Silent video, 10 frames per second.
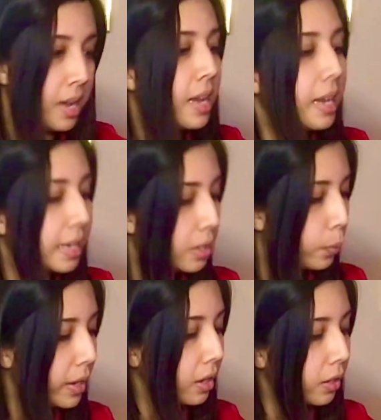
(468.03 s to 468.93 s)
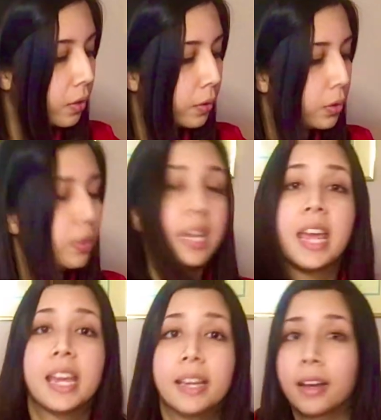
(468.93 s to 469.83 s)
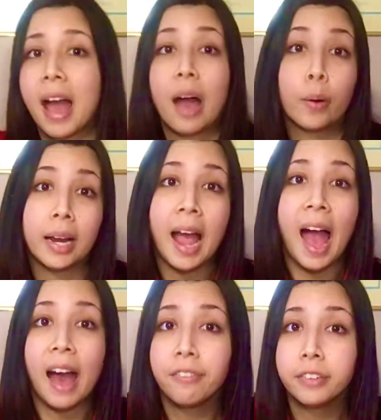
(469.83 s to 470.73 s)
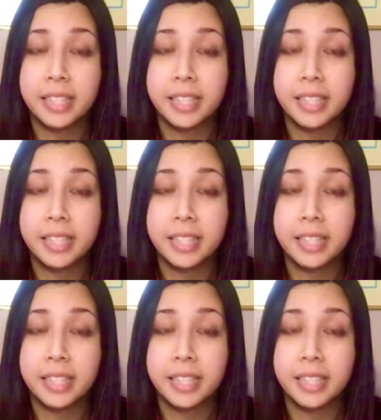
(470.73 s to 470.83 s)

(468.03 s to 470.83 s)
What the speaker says: is we are going to take our ½